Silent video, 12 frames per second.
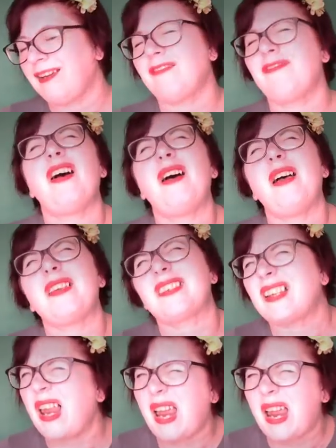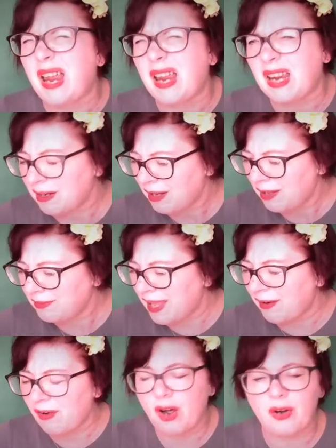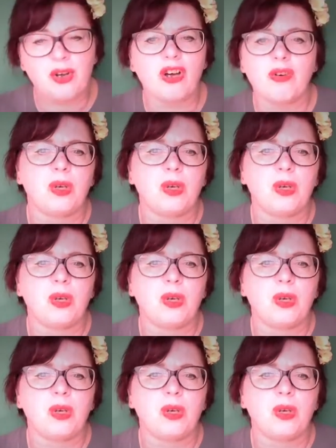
Firstly, there are no